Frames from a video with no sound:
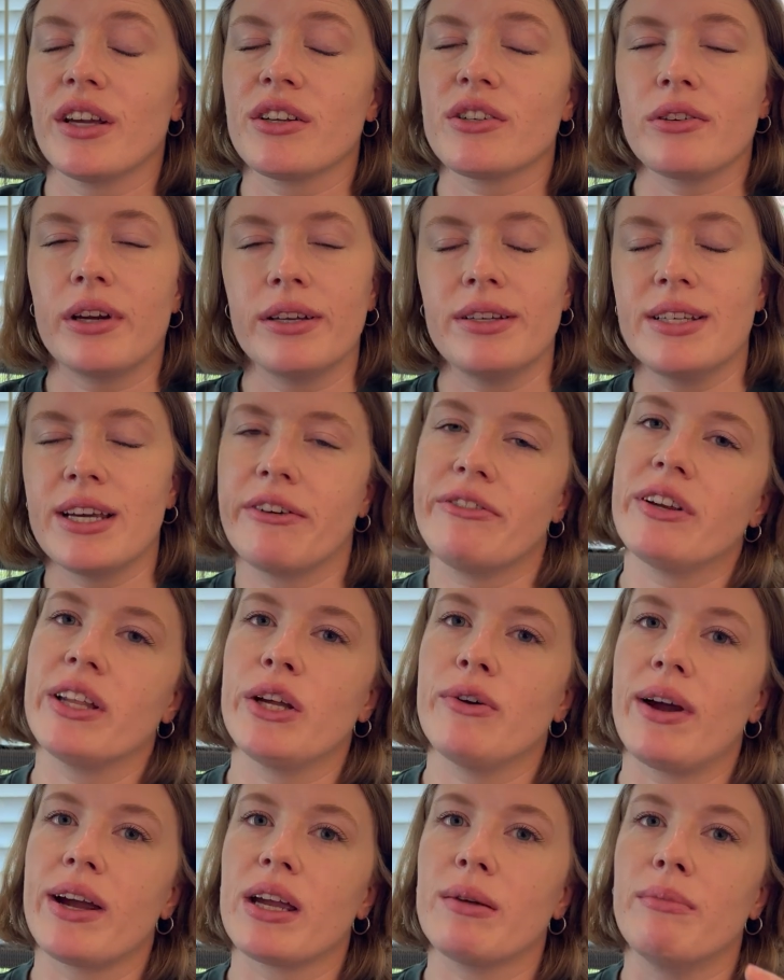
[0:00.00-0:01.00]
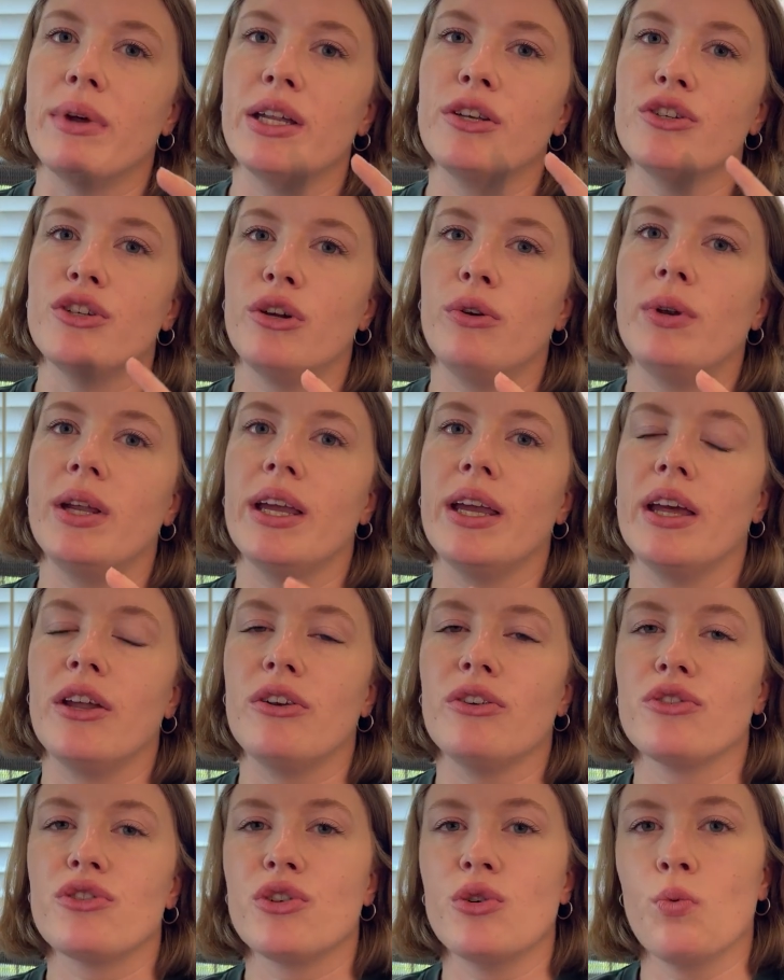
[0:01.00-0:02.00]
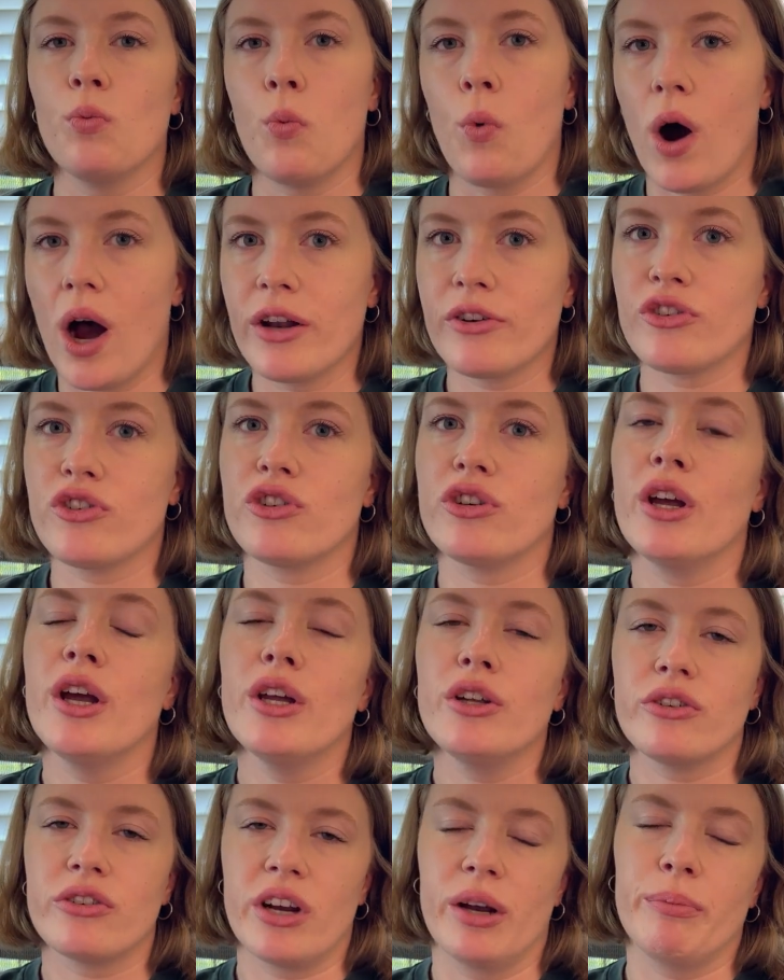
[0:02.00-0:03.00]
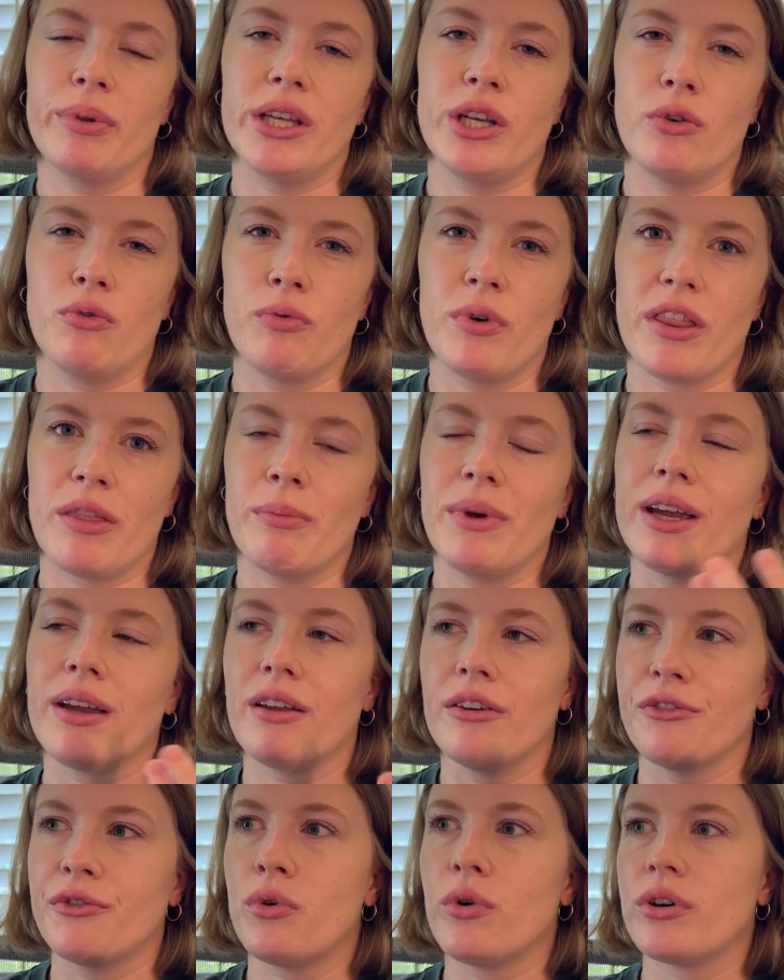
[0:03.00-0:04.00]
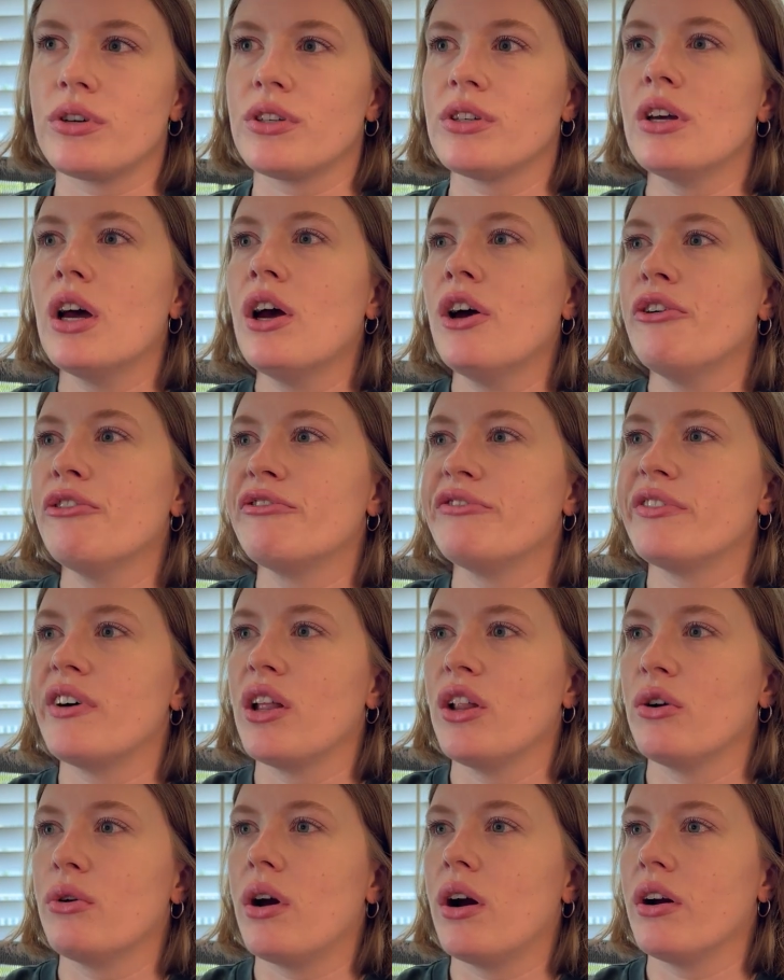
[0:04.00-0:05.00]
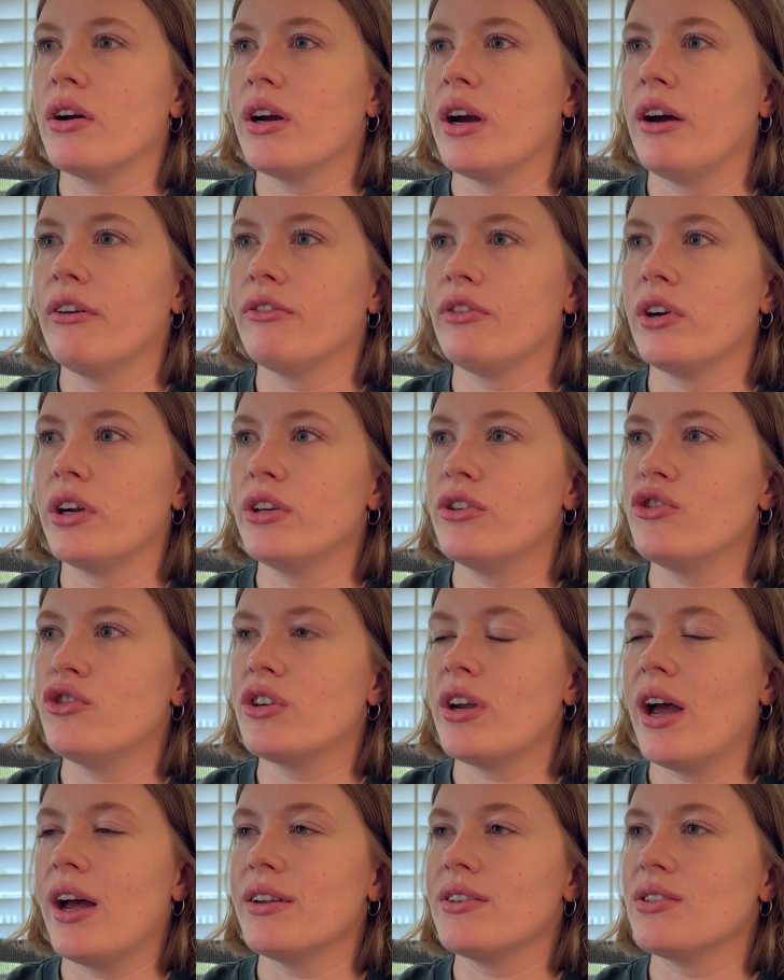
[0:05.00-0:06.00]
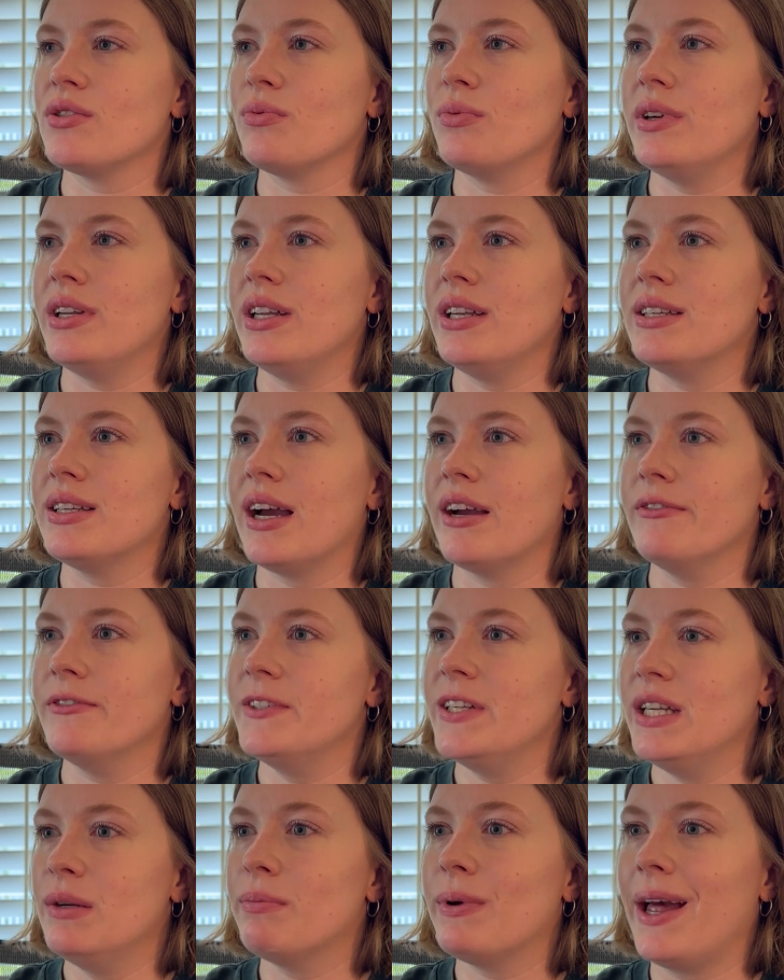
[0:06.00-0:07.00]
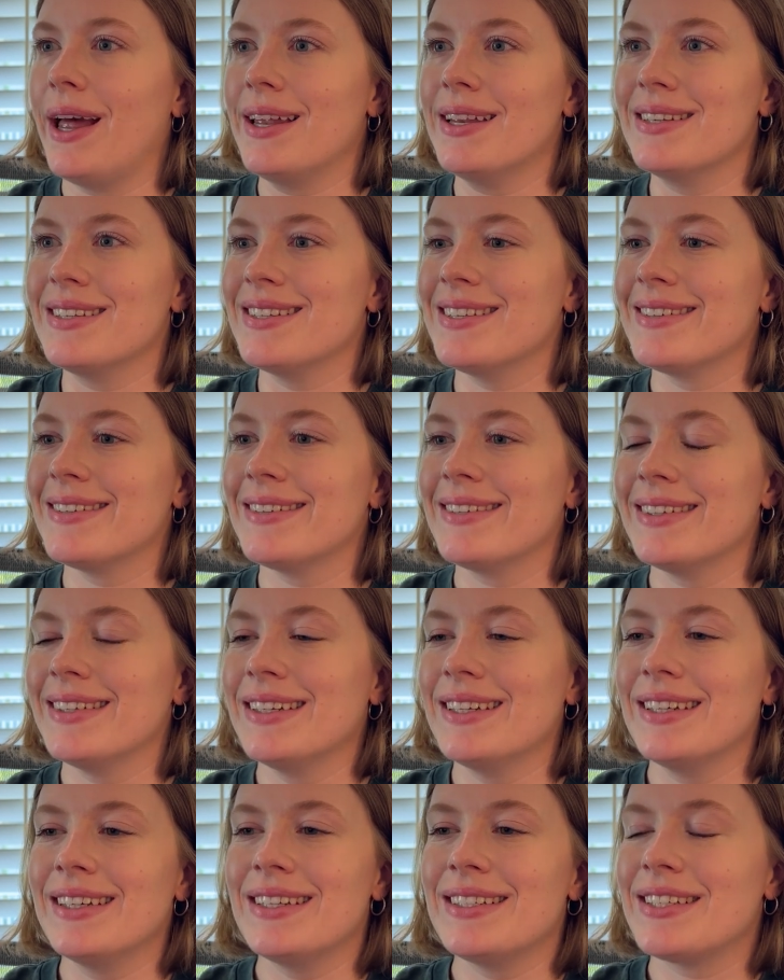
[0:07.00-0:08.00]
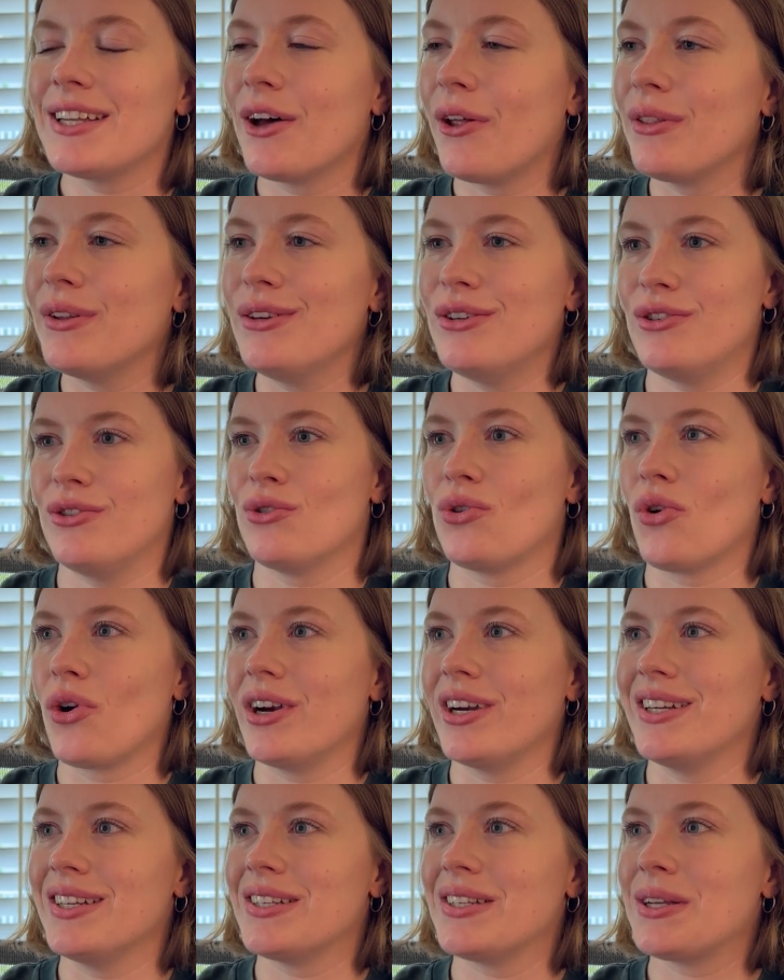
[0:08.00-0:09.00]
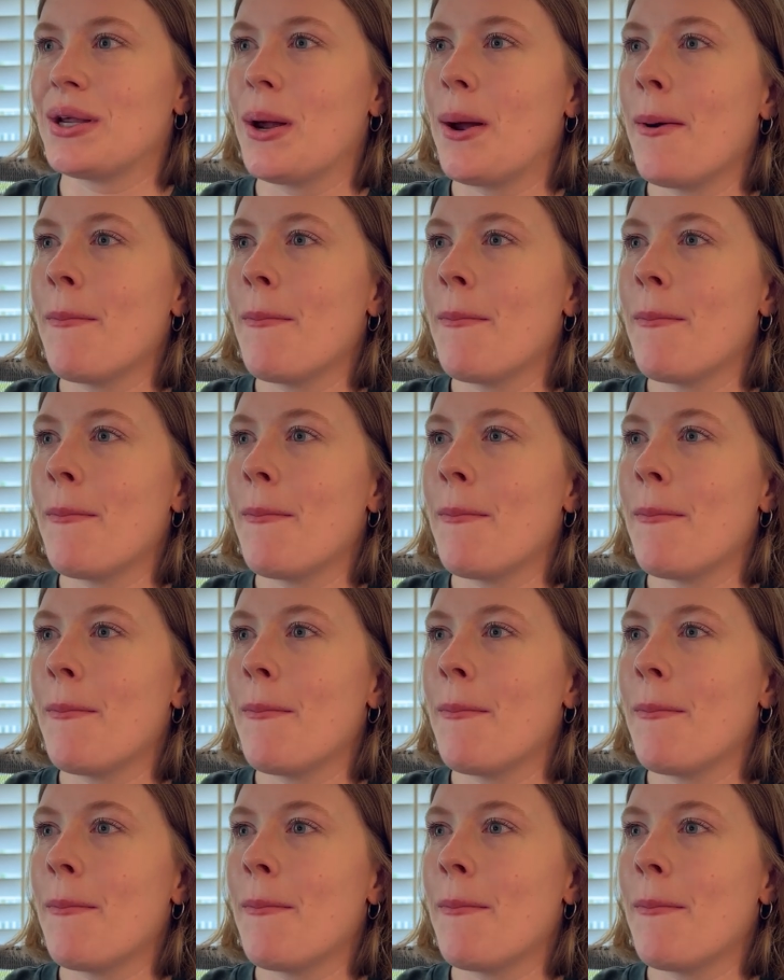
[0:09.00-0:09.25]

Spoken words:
So I definitely recommend tuning in to watch trampoline and rhythmic, and of course follow our coverage as we dive deep and tell these stories.